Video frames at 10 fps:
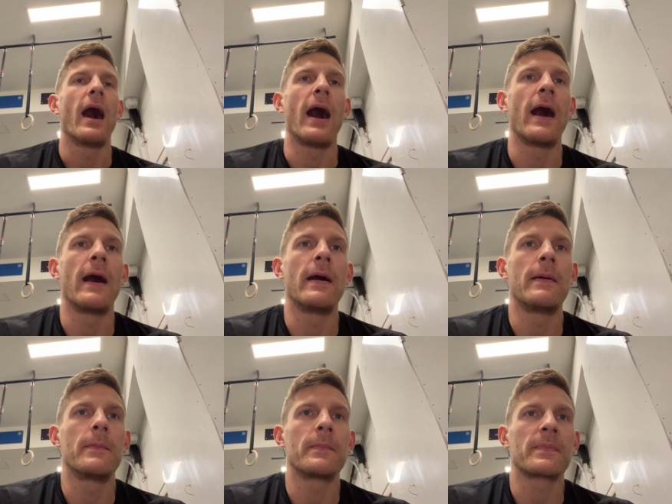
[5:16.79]

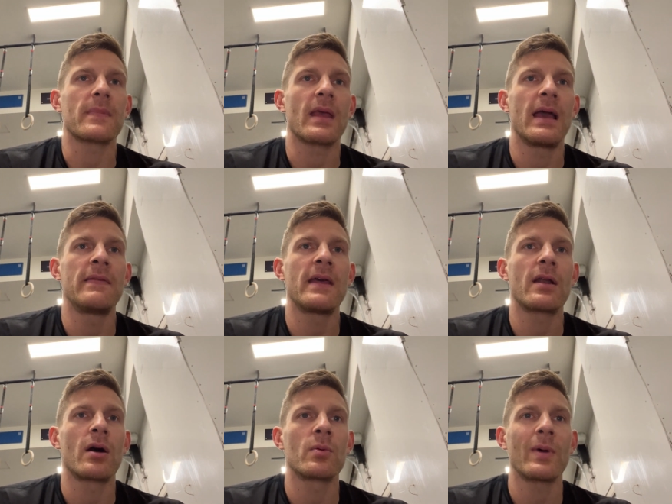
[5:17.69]
Um, and then
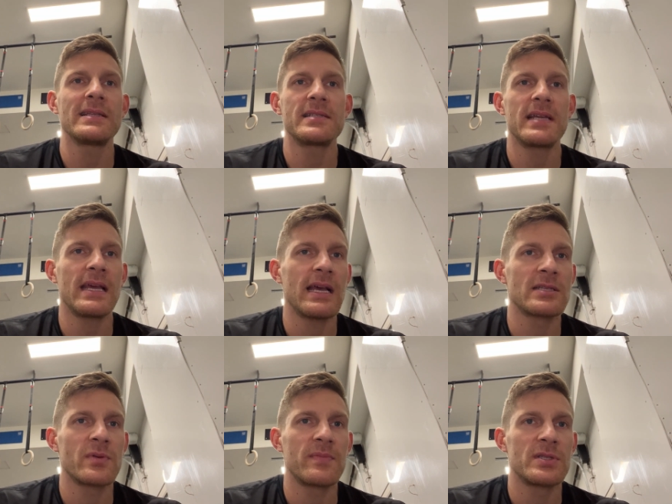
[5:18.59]
on Wednesday,
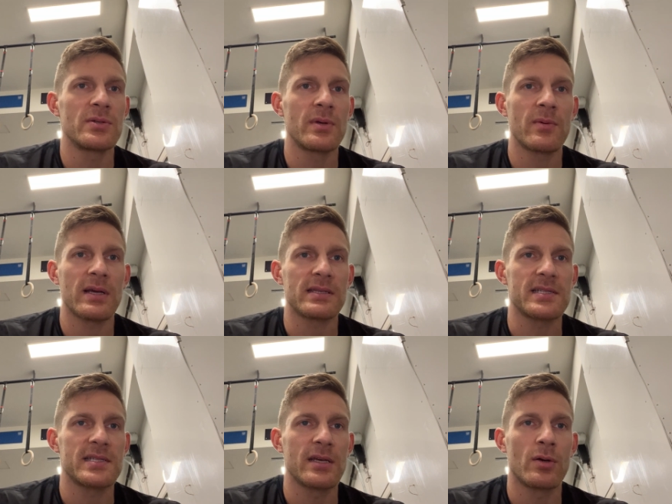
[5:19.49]
as we've been doing, we got the
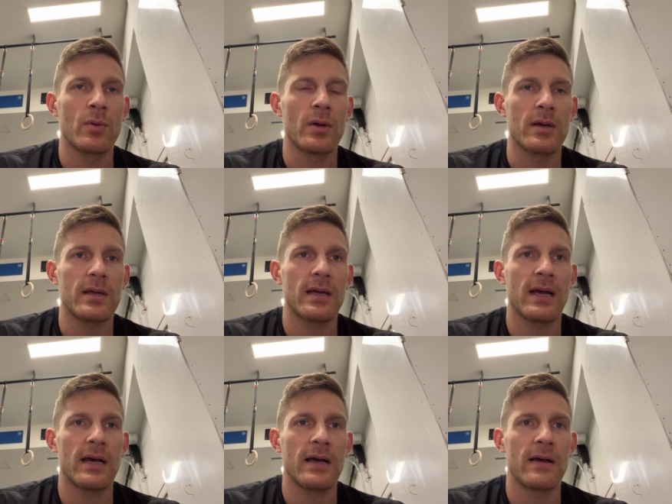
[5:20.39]
skill work.
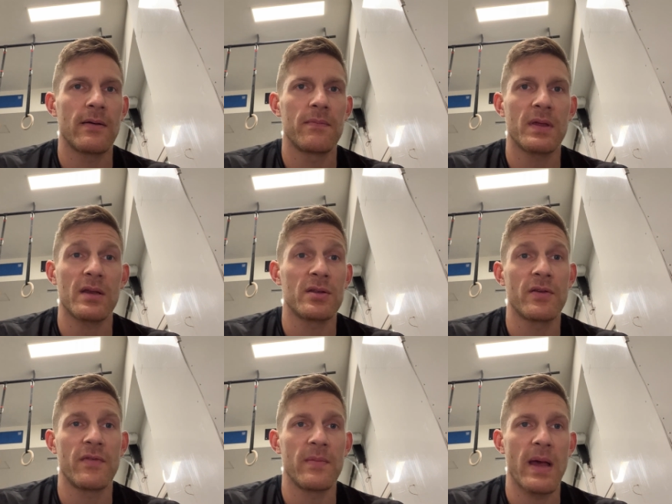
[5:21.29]
Uh, been getting
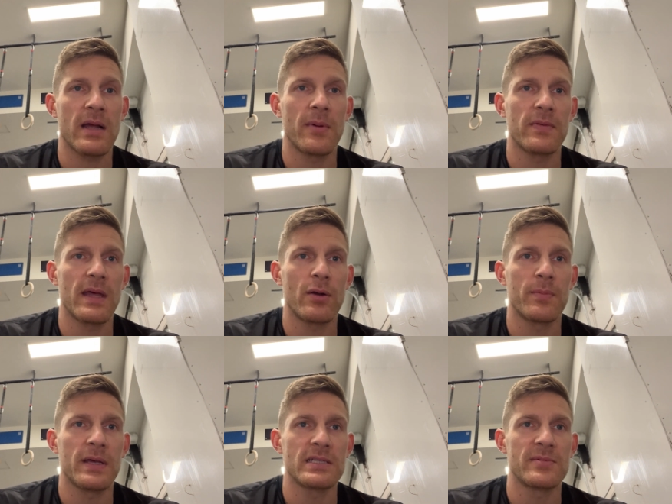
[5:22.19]
good feedback about that. Hope
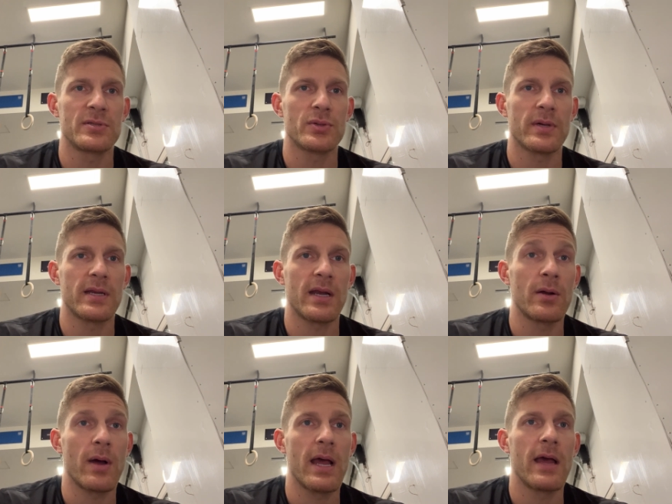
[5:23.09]
you guys have been enjoying it. I
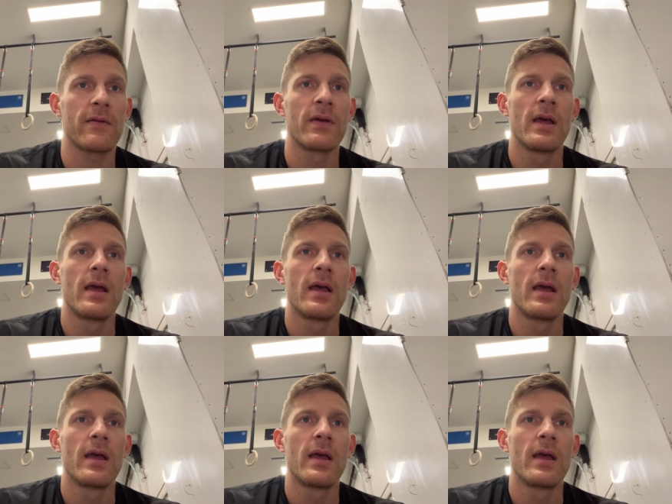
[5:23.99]
know I have.